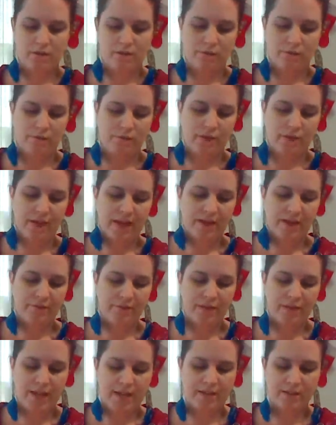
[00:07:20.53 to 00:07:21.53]
We have to
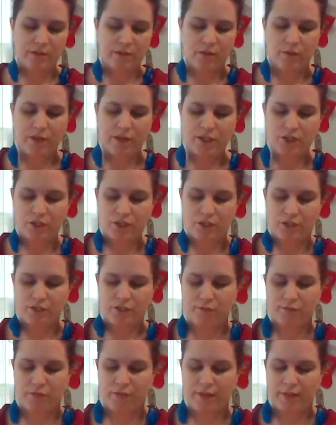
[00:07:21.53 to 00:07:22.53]
ask questions
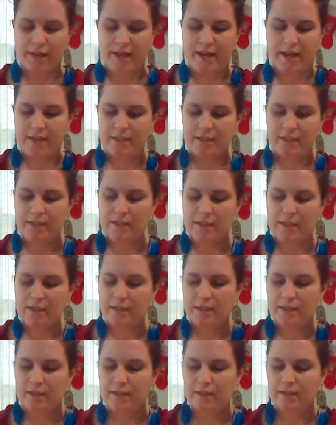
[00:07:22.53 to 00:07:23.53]
for that.
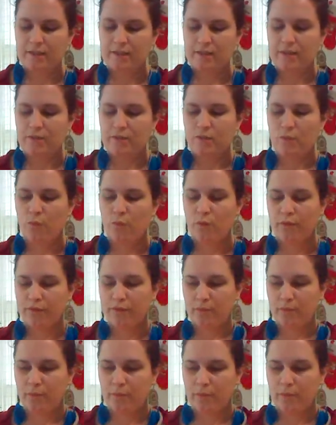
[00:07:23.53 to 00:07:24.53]

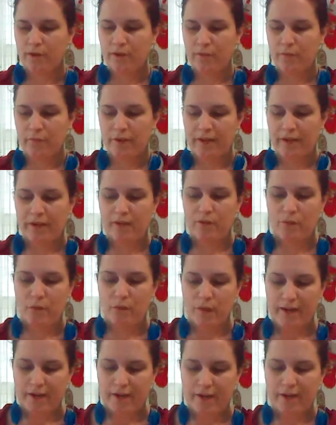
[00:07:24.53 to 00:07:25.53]
The boy ran
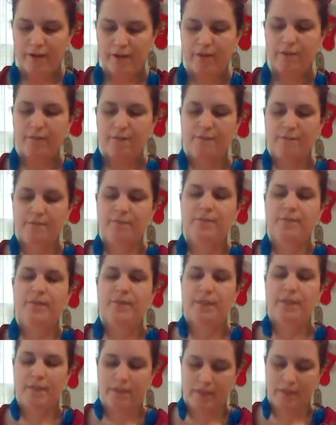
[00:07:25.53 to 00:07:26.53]
where?
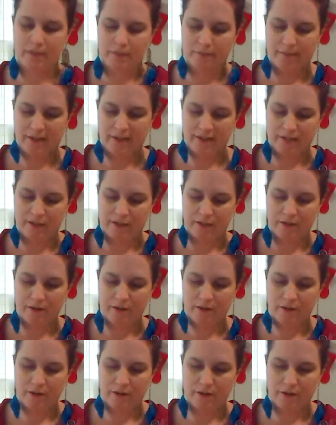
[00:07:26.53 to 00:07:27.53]
In the
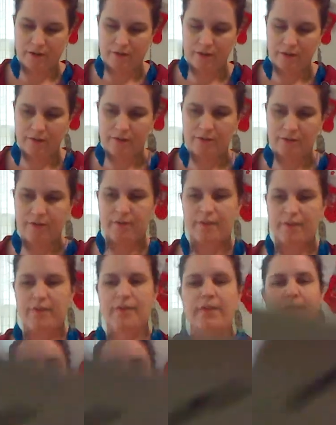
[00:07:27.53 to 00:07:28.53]
backyard.
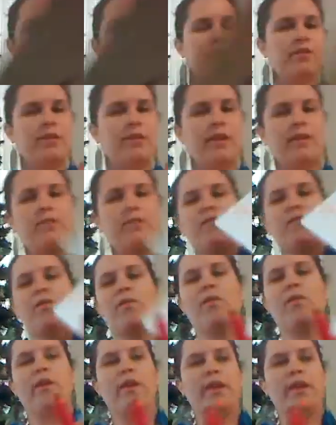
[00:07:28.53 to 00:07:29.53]
So
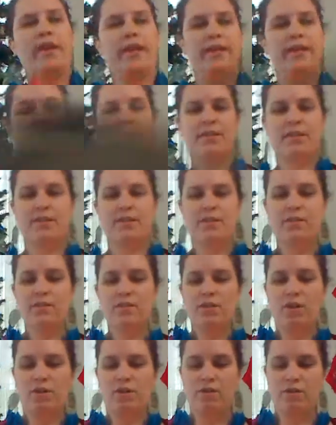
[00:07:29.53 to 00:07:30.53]
therefore, it still
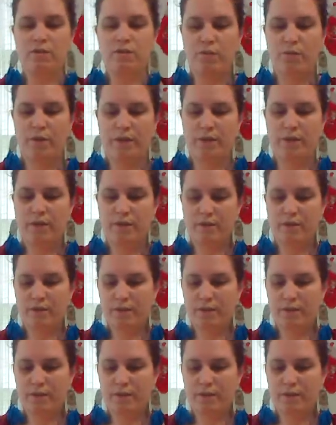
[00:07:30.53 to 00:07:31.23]
goes with